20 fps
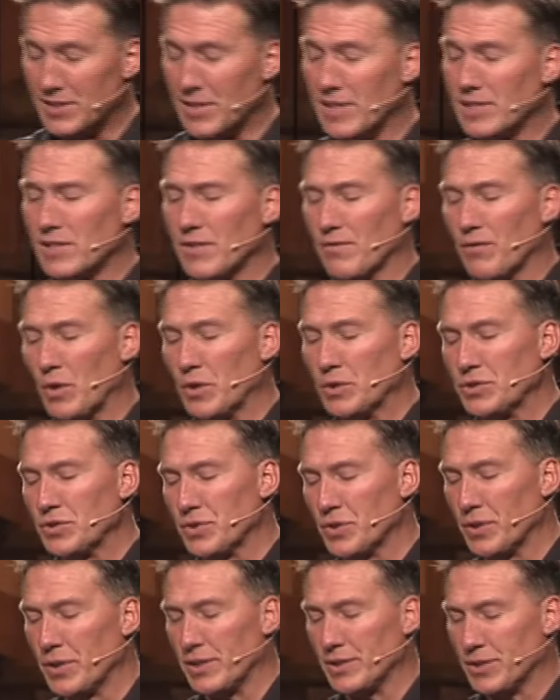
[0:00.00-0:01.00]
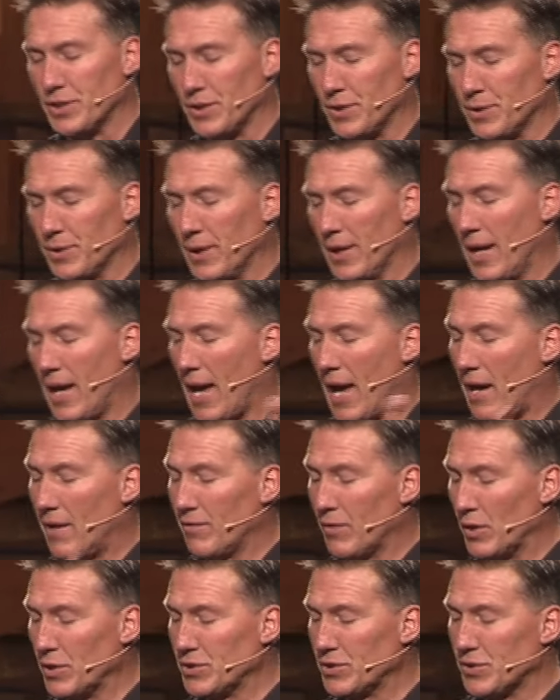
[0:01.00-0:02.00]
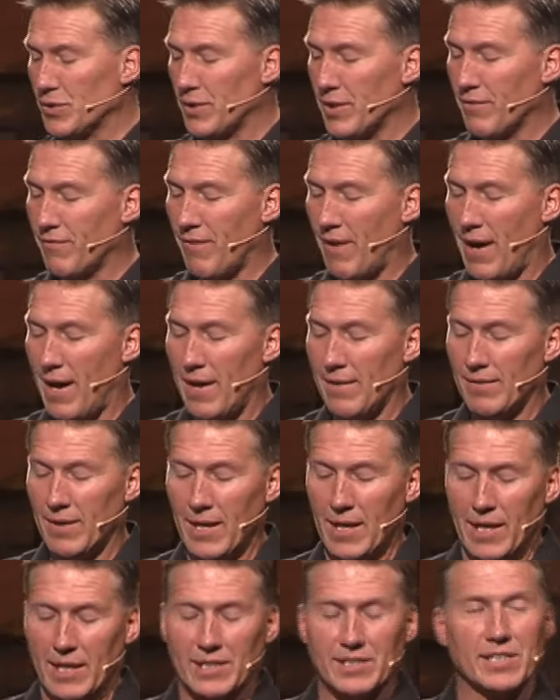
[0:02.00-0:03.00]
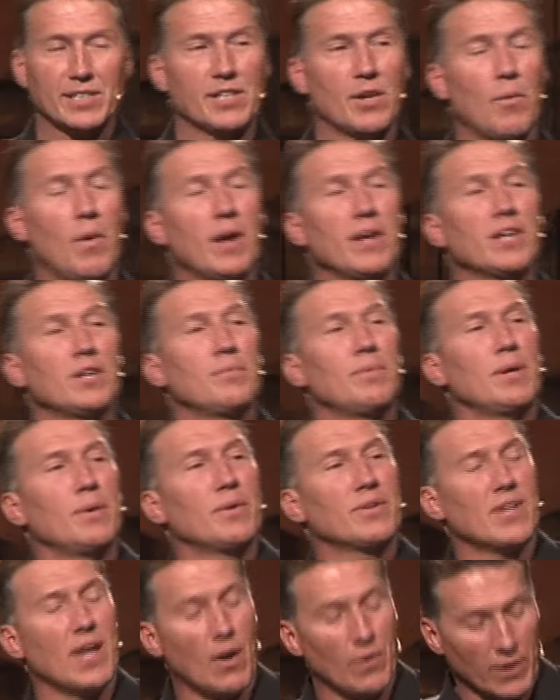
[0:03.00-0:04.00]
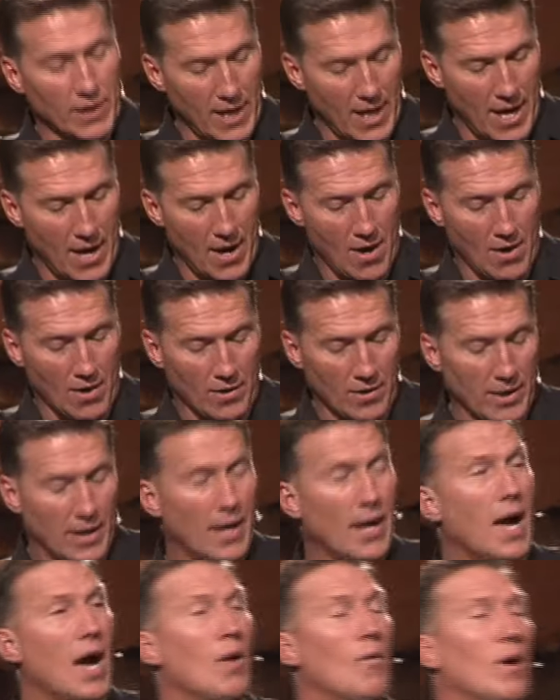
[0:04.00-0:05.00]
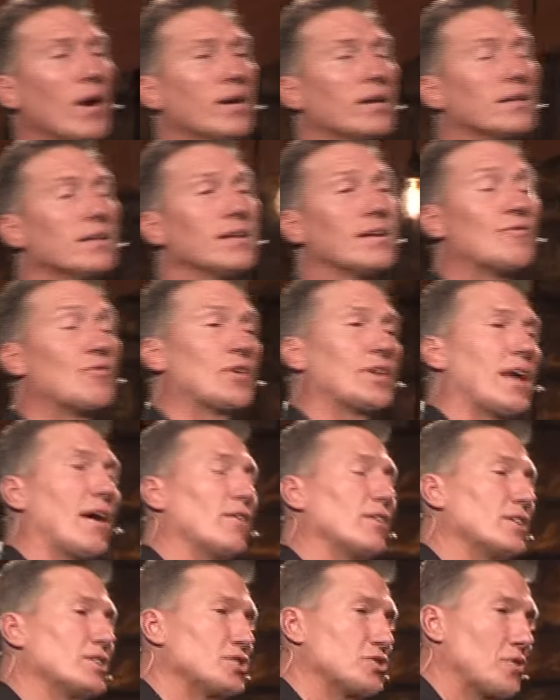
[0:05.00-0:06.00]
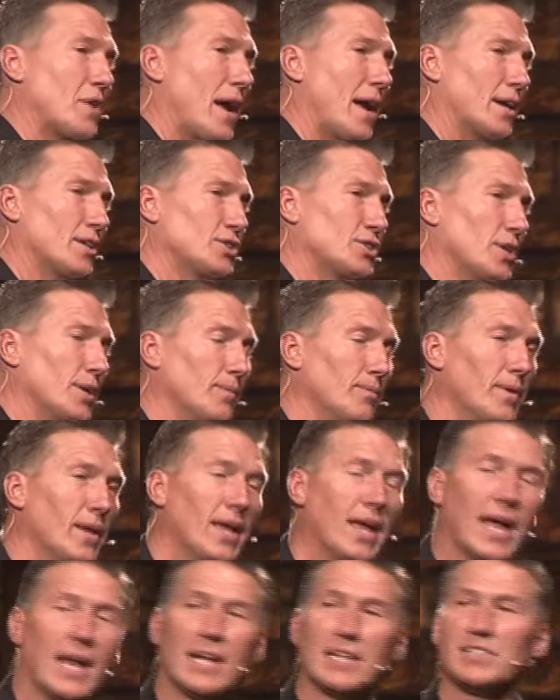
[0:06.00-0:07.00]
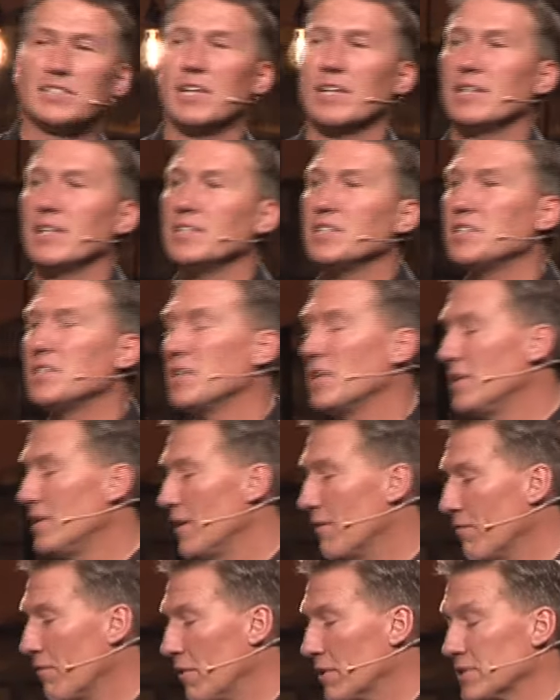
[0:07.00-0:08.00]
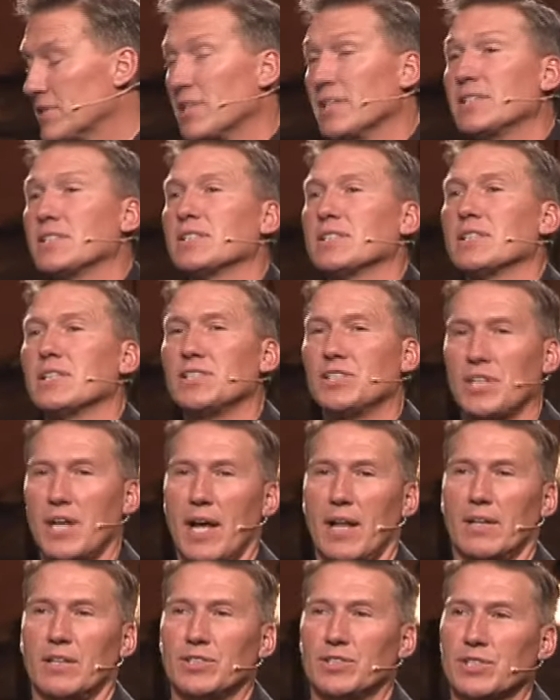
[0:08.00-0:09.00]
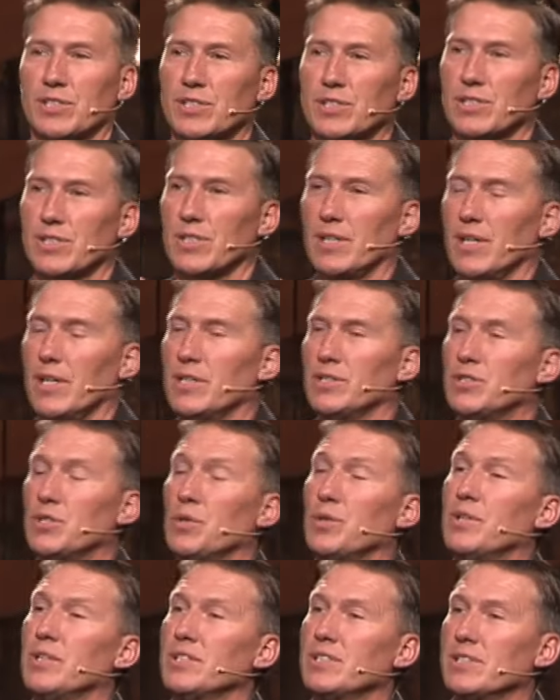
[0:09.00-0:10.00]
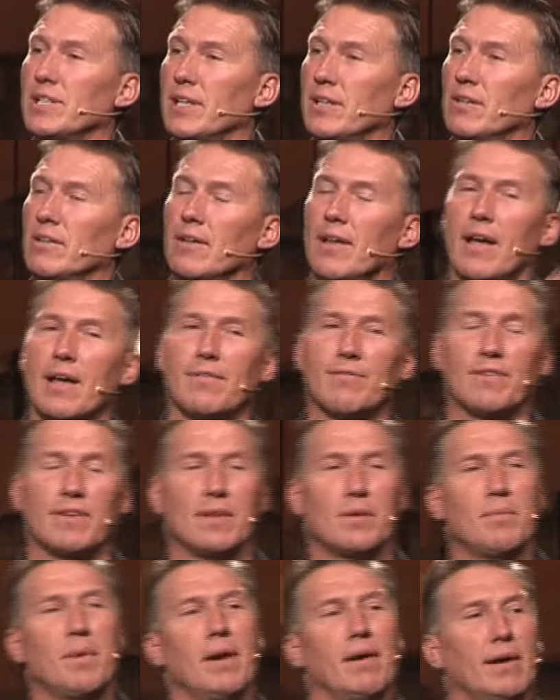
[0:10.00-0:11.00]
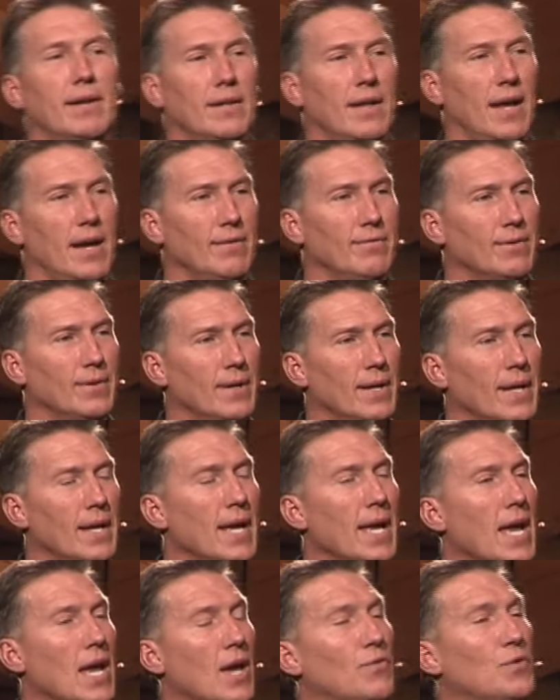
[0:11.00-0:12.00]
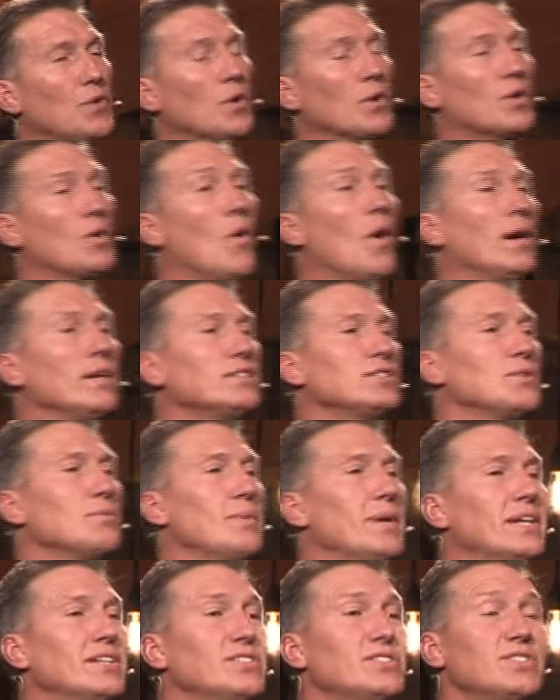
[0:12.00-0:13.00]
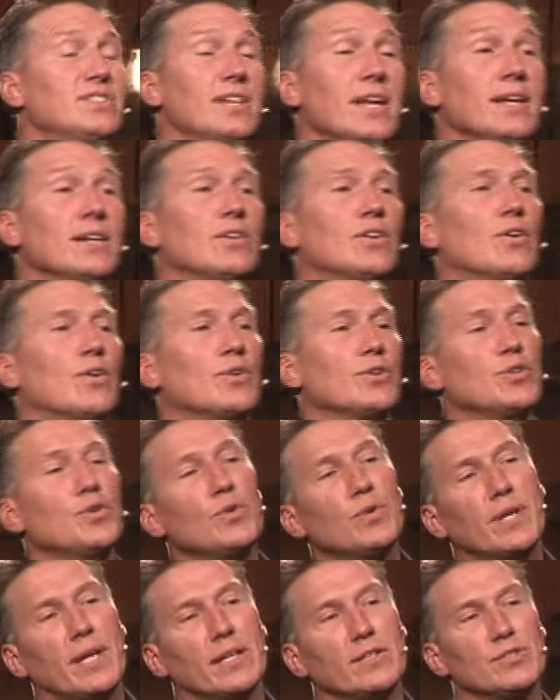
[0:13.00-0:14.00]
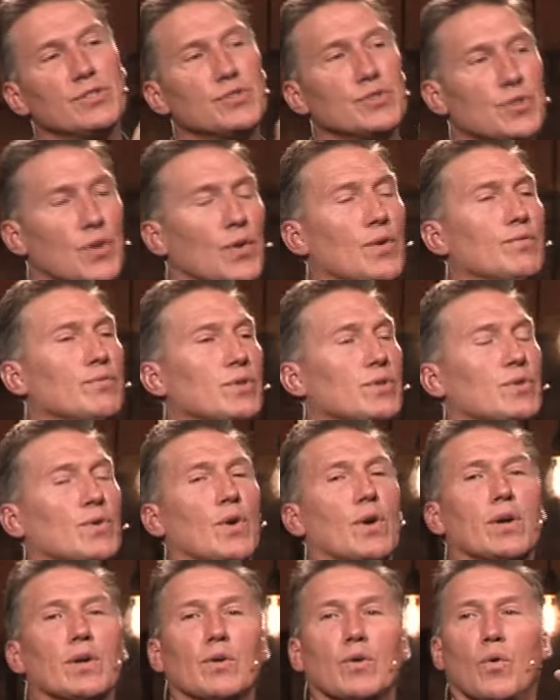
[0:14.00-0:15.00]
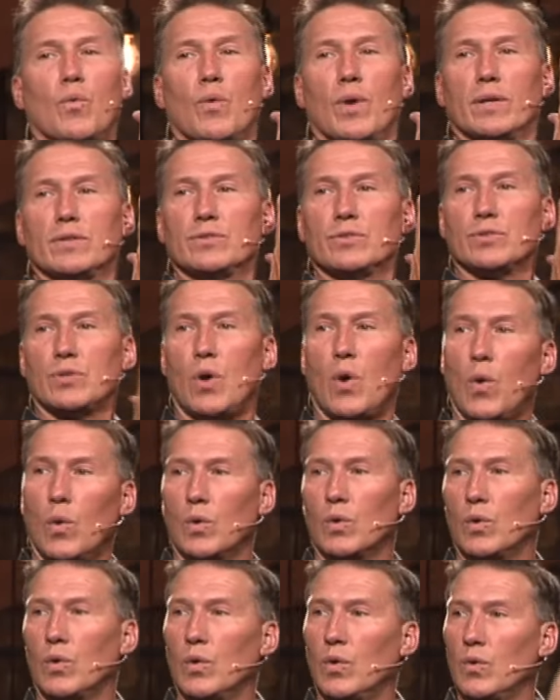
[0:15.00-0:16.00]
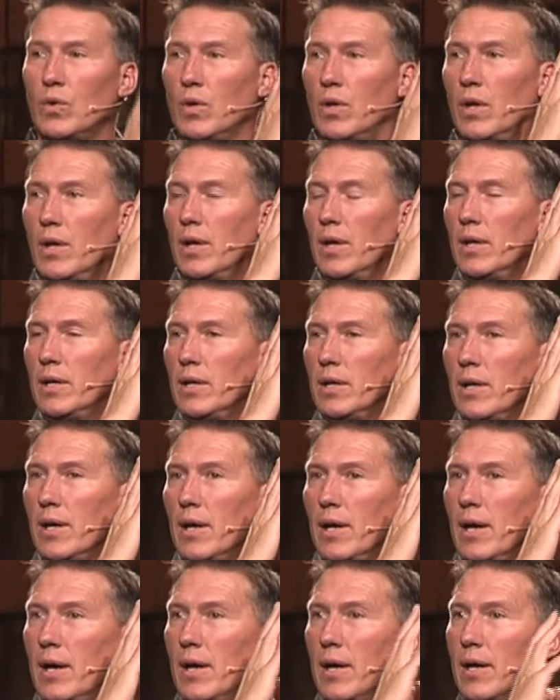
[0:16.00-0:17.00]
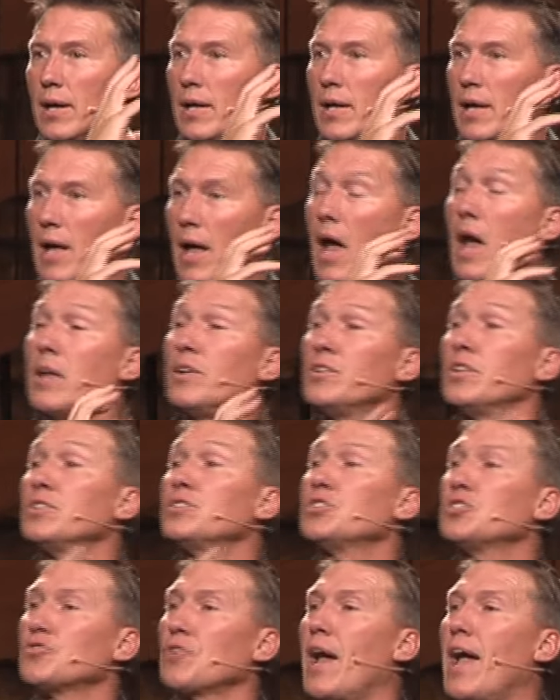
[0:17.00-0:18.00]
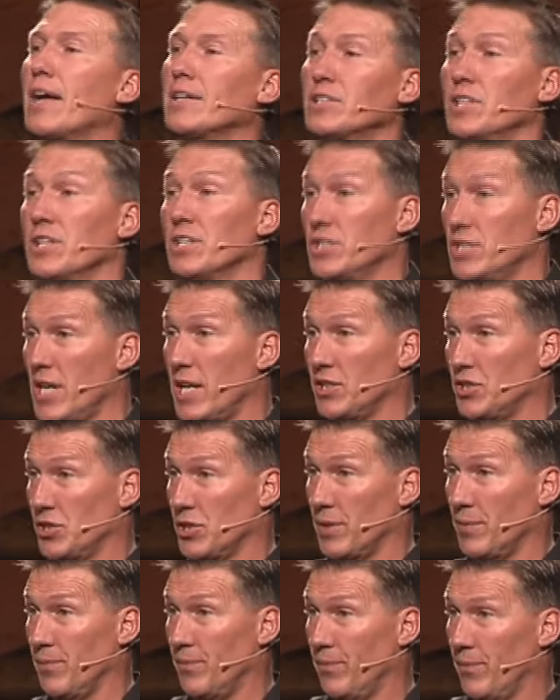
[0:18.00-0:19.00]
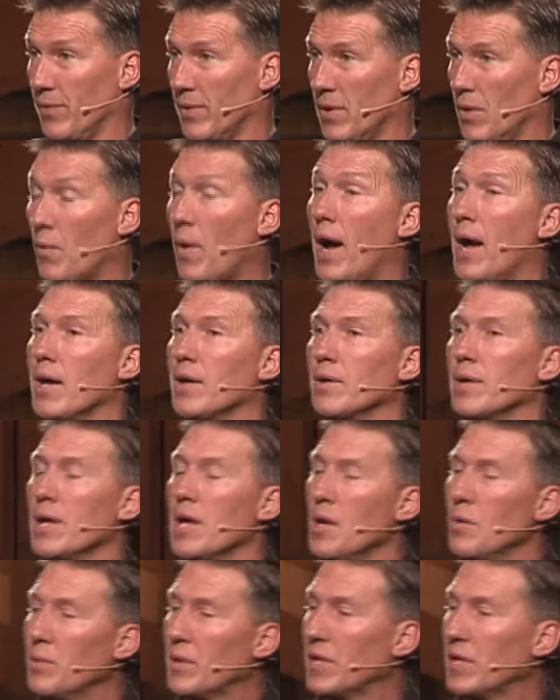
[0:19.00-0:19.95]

He says in verse 32 and verse 35, he says, I want you to be without care. I want you to live without distraction. And he said, This is the difference. This is the challenges to the single life and the married life. If you're going to be single, you can serve the Lord with total, uh, undistracted attention. Why?